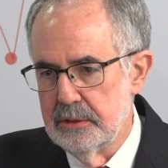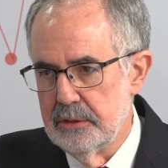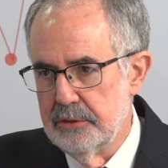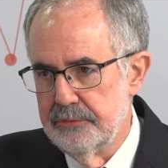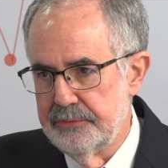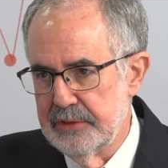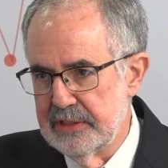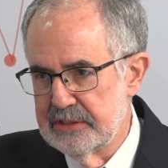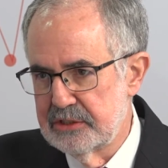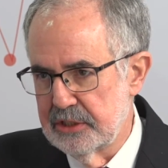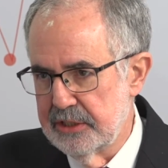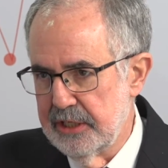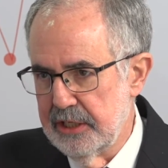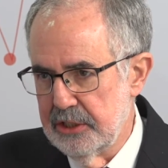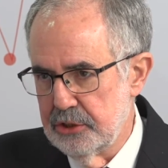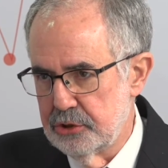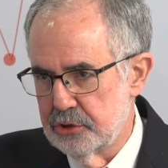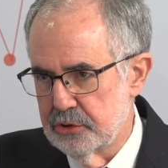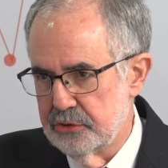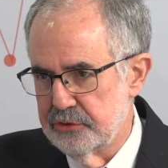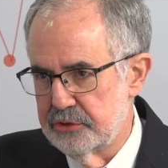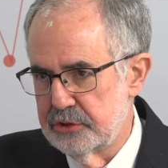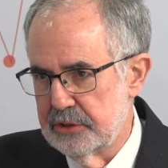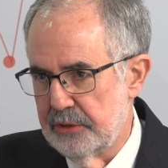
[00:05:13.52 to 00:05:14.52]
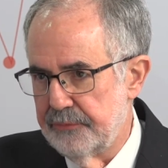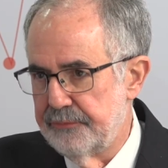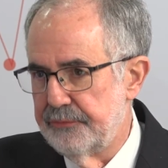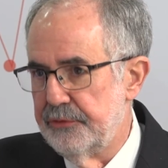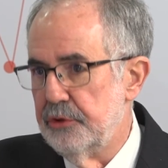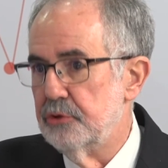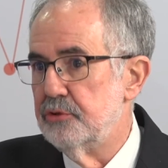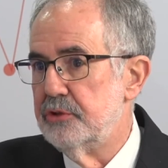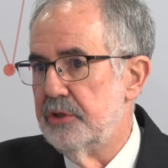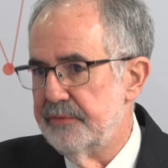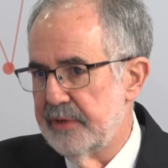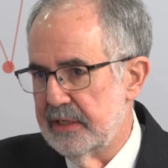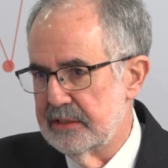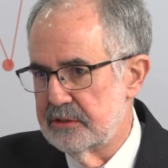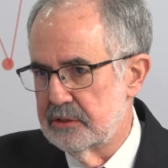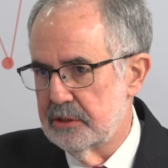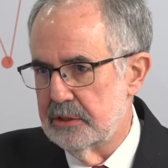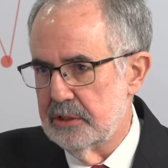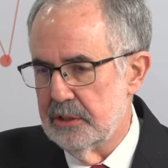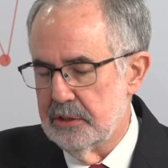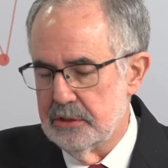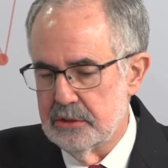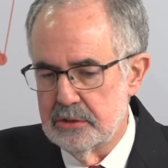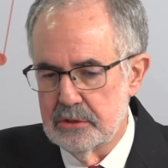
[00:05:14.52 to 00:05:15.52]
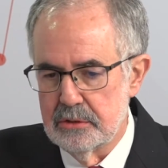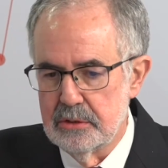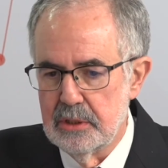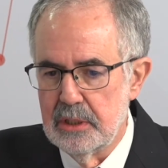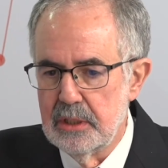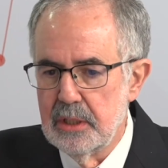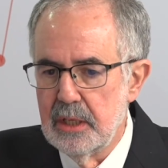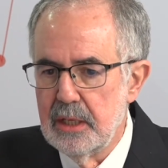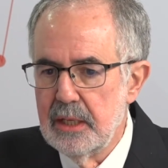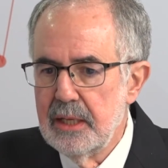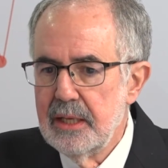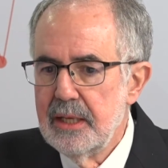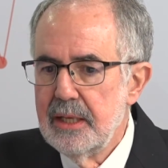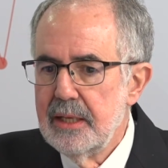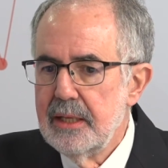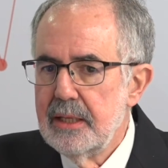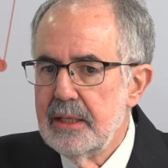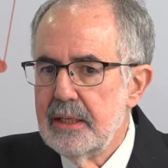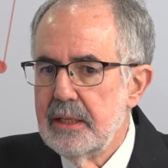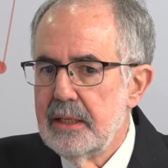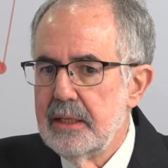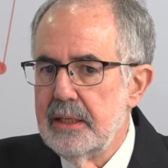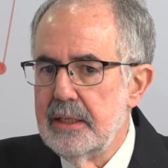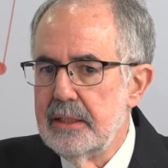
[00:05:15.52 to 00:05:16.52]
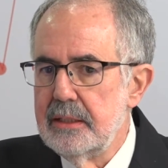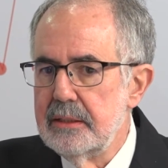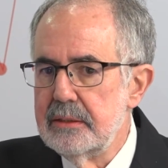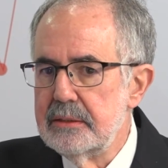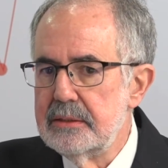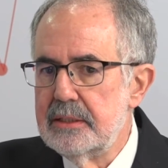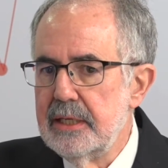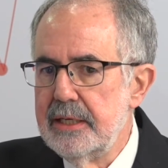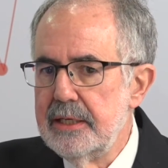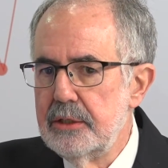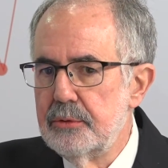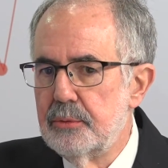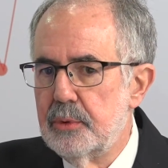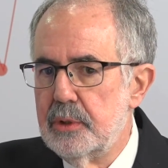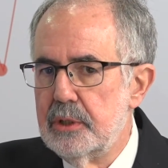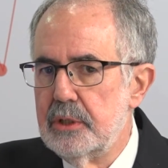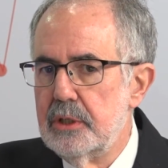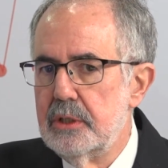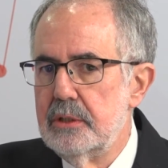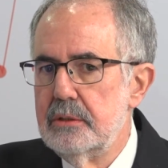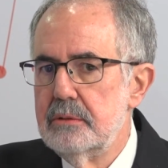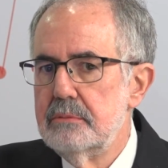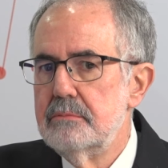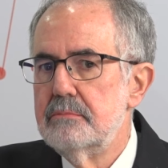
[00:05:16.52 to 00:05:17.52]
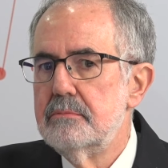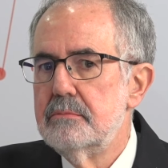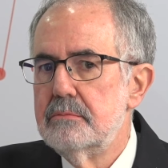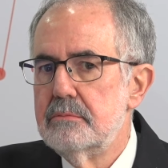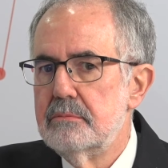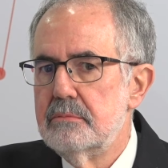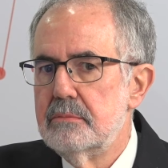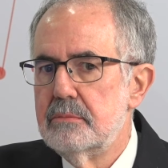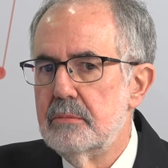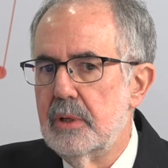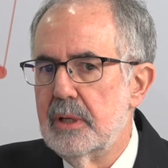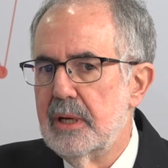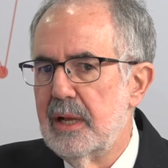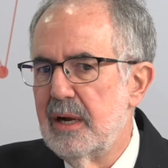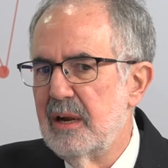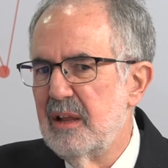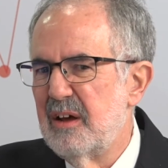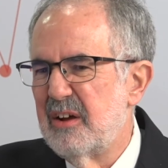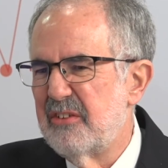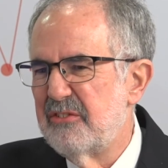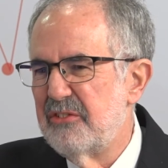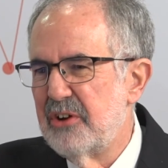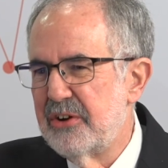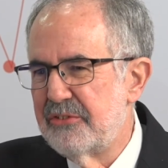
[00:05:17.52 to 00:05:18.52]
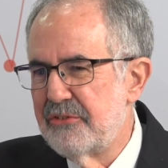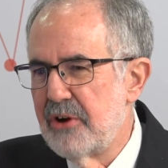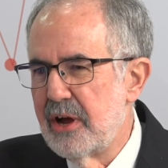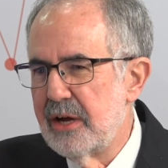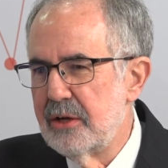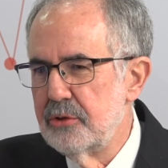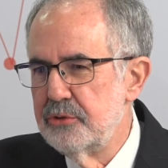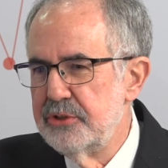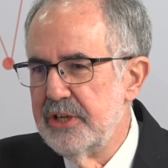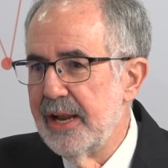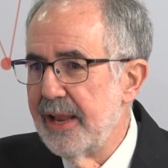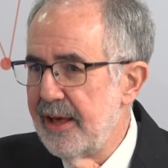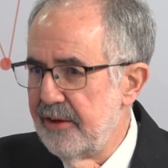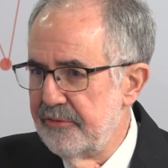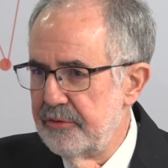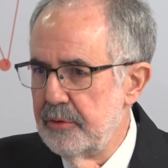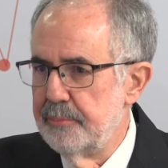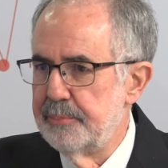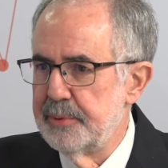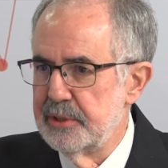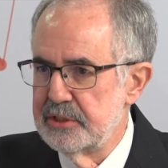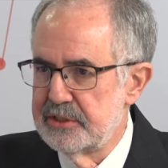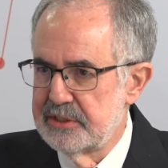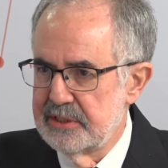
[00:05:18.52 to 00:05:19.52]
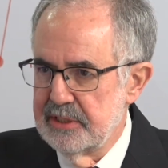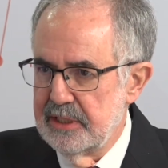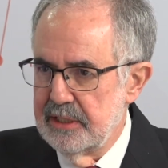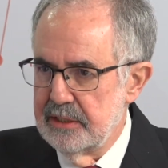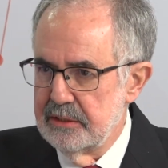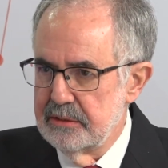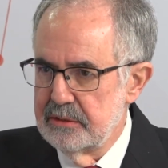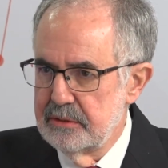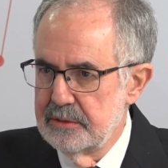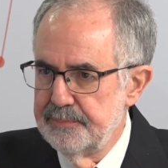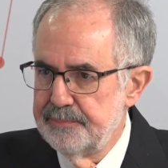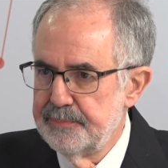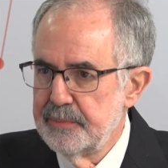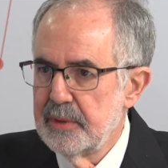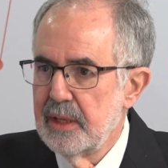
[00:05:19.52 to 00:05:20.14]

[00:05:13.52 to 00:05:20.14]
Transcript: investigations, the field investigation. And they were around 11%.